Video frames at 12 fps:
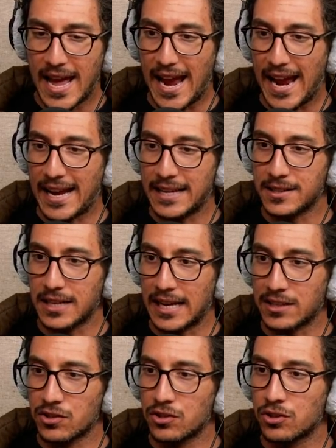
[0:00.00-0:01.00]
And
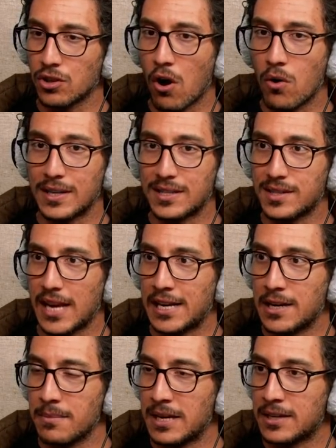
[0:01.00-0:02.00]
it's so insane
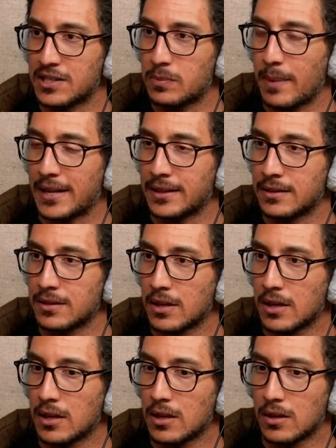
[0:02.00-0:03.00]
to me to spend.
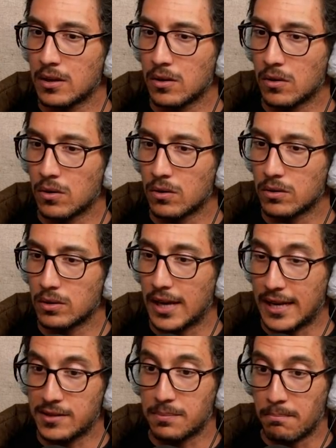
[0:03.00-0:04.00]

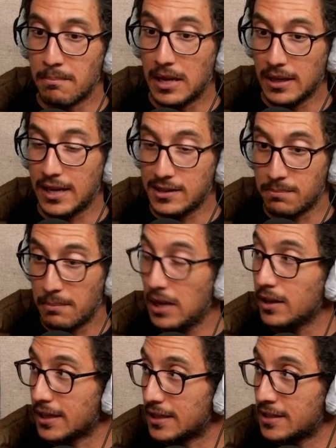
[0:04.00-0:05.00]
It's
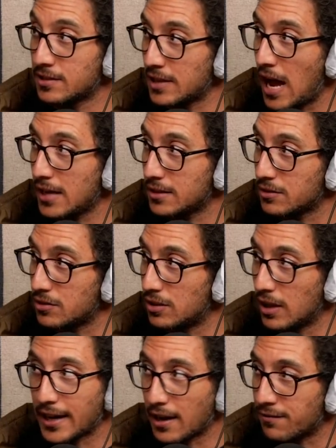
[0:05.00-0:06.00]
million. It's not
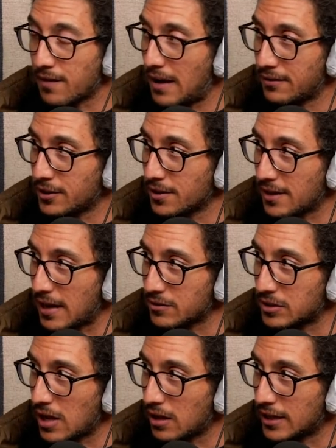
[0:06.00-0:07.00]
like a
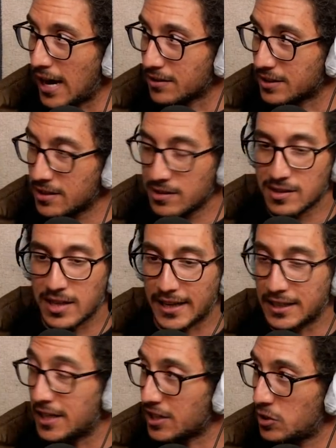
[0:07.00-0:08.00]
$500,000 house. This is
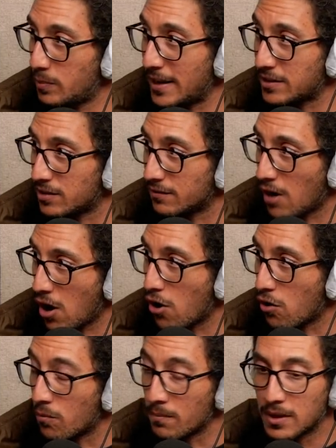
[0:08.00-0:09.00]
like an expensive
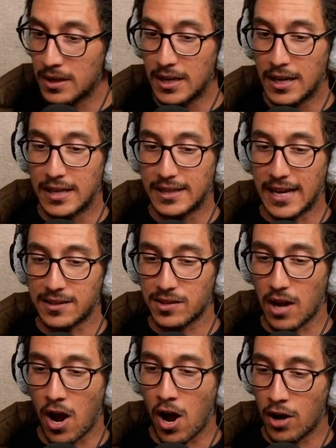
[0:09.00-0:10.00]
home that's
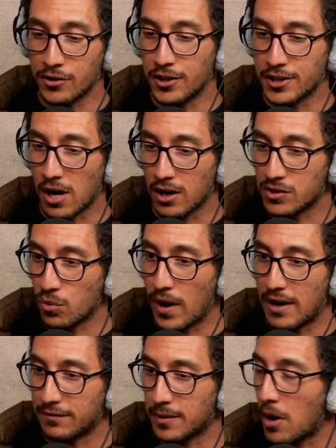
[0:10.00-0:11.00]
100 yards
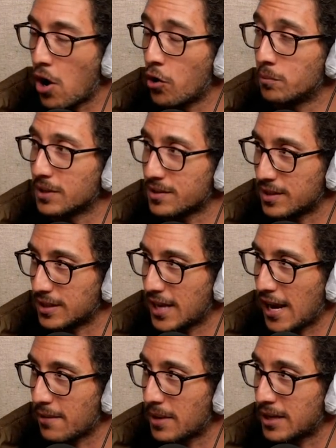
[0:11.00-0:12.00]
away from a homeless
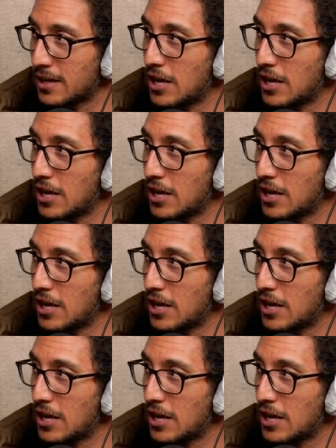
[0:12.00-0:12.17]
encampment.